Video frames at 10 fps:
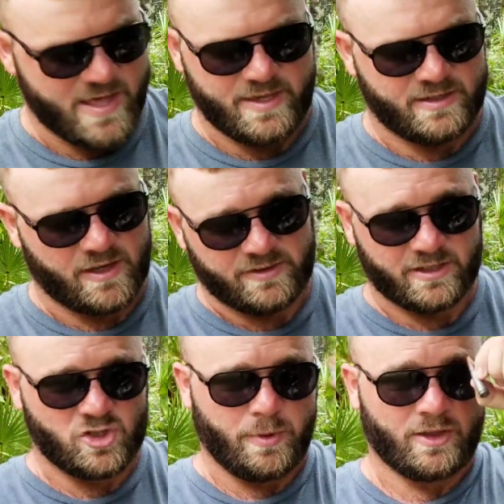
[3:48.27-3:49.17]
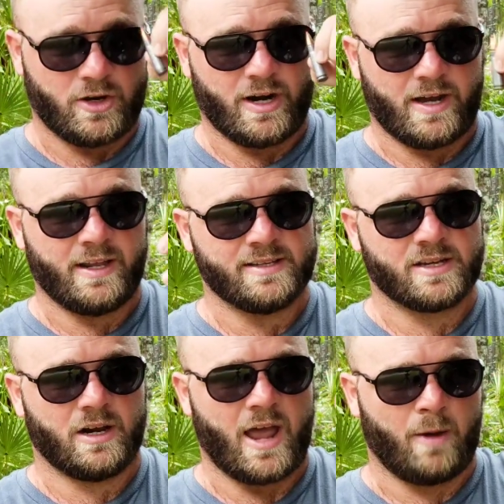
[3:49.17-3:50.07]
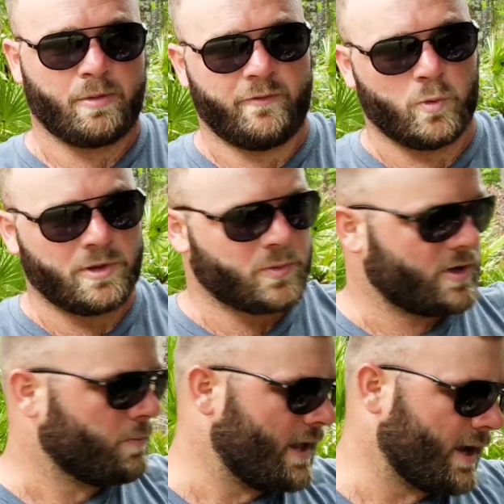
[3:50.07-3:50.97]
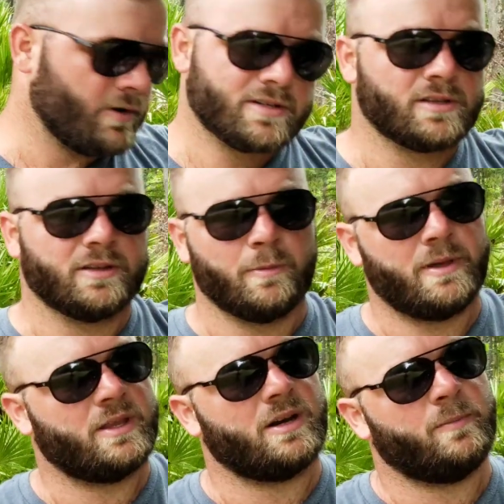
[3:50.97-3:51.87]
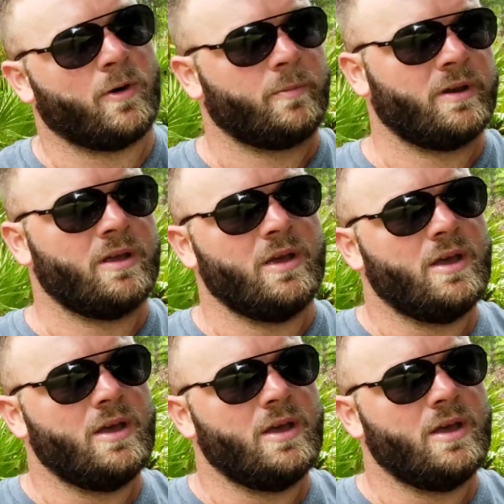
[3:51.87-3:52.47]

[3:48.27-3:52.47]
that the 7.62x39 is going to outperform the 300 blackout just a little bit in that department,